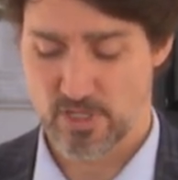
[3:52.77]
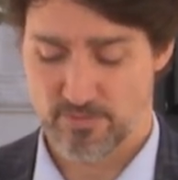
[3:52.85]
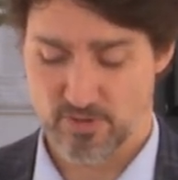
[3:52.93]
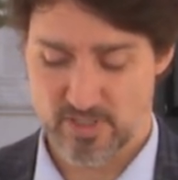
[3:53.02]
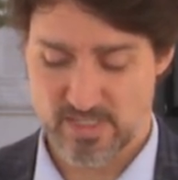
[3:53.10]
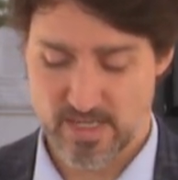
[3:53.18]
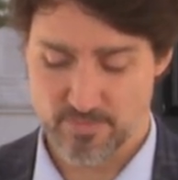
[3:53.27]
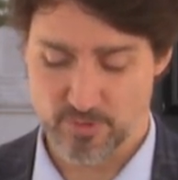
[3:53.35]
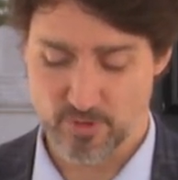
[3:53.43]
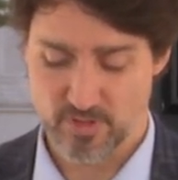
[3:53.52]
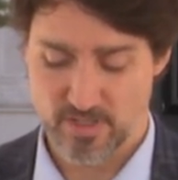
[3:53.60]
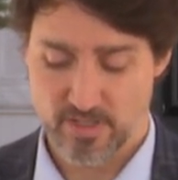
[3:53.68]
For
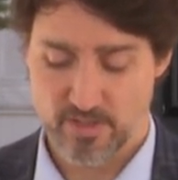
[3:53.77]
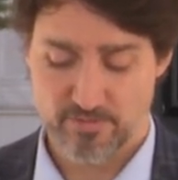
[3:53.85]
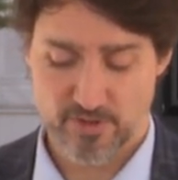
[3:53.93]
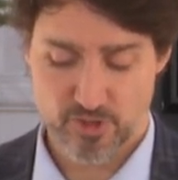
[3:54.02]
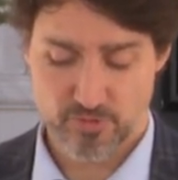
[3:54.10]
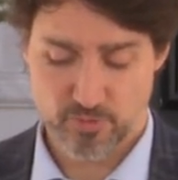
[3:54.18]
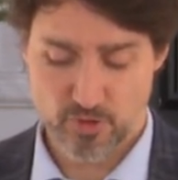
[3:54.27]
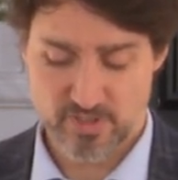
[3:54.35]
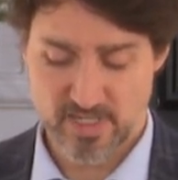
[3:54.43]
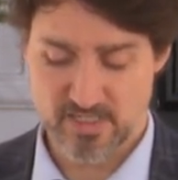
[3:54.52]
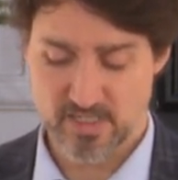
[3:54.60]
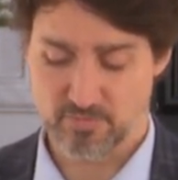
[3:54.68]
example, fish
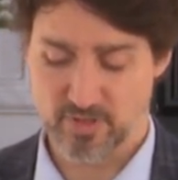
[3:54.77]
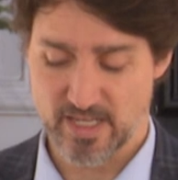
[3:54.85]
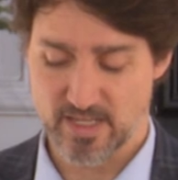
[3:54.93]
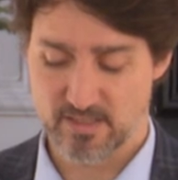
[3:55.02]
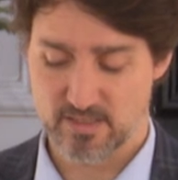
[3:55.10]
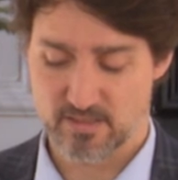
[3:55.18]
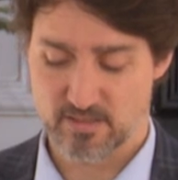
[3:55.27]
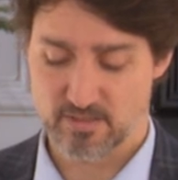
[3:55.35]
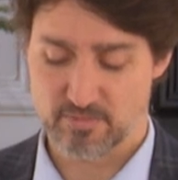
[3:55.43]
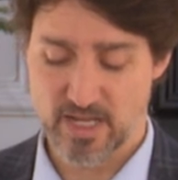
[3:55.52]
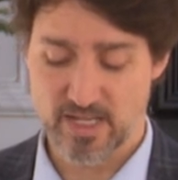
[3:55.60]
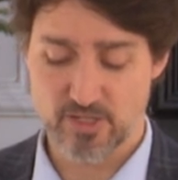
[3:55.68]
processing plants
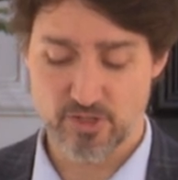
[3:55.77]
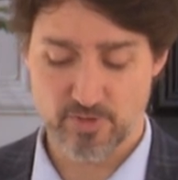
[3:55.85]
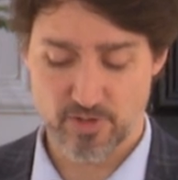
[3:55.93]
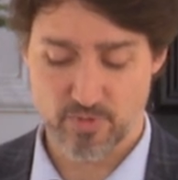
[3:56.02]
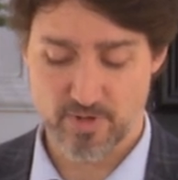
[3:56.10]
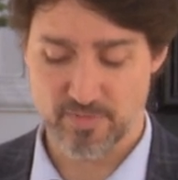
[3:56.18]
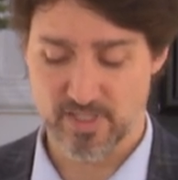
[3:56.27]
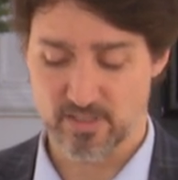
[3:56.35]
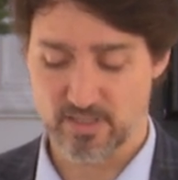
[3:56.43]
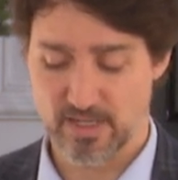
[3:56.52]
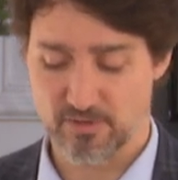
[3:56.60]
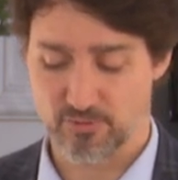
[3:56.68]
could buy new equipment
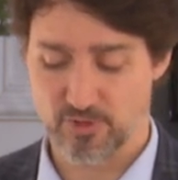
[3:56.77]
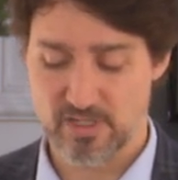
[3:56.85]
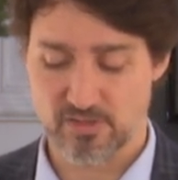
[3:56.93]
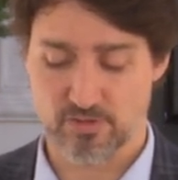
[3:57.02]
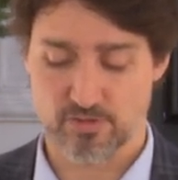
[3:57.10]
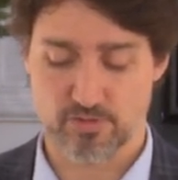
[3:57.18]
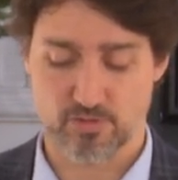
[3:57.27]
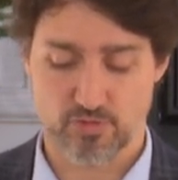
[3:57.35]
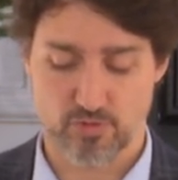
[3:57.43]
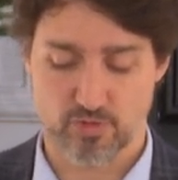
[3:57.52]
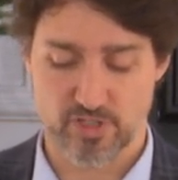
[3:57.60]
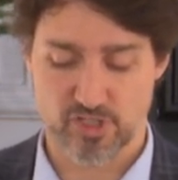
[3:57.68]
like freezers or
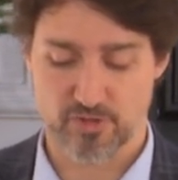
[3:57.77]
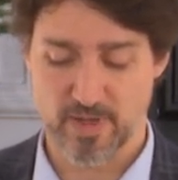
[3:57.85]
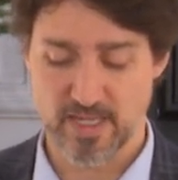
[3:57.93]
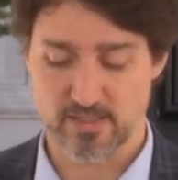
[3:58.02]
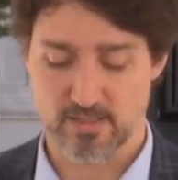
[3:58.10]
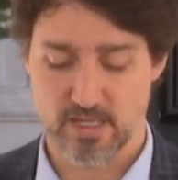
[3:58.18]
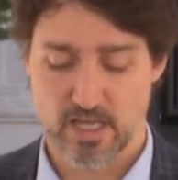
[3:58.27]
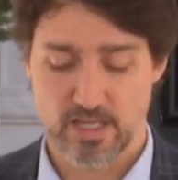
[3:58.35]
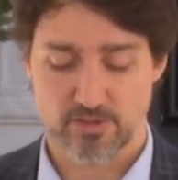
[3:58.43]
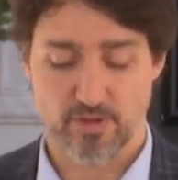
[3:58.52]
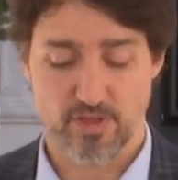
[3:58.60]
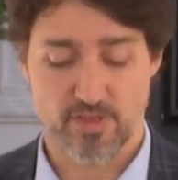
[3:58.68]
storage space
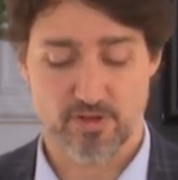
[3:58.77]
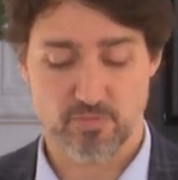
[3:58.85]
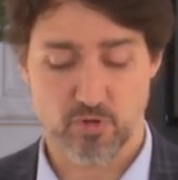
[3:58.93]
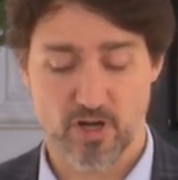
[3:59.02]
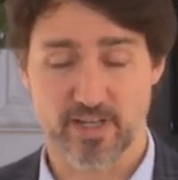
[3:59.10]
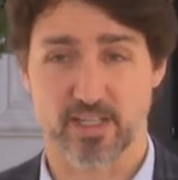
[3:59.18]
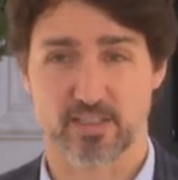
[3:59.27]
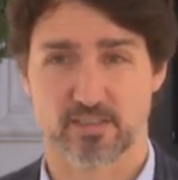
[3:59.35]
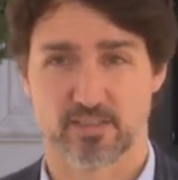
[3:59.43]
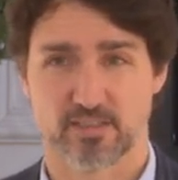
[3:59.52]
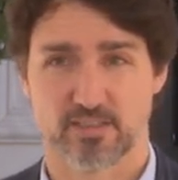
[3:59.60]
so that their product,